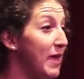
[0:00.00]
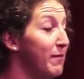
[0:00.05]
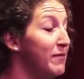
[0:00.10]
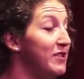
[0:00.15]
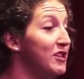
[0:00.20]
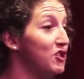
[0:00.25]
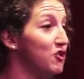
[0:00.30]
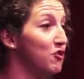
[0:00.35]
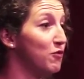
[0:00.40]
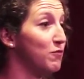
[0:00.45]

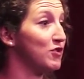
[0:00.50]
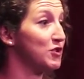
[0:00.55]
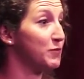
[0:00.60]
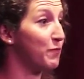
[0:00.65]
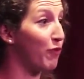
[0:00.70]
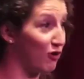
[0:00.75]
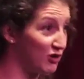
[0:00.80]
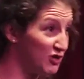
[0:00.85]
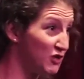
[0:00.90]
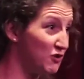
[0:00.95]
Amy Schumer's
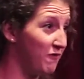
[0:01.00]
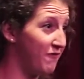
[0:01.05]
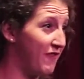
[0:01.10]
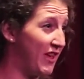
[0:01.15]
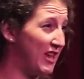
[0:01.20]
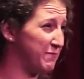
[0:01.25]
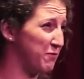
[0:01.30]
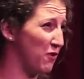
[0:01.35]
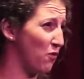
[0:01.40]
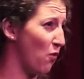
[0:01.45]
personal
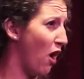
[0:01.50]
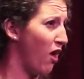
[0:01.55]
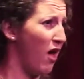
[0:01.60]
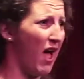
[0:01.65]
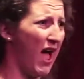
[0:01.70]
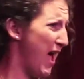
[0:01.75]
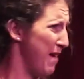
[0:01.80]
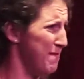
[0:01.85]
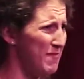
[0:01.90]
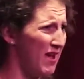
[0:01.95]
Facebook
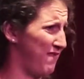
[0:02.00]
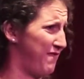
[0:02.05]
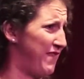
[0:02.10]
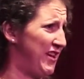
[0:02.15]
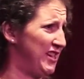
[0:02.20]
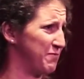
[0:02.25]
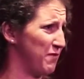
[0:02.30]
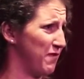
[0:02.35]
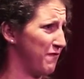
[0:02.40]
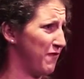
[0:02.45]
wall. I'm not
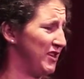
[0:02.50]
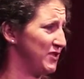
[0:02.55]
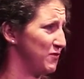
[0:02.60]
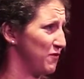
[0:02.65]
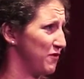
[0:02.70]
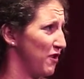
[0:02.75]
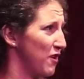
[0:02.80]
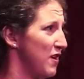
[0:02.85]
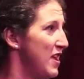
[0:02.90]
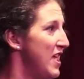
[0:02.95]
Facebook friends
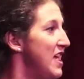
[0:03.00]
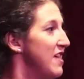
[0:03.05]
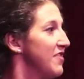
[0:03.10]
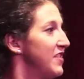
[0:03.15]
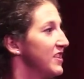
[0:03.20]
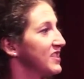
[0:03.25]
with her.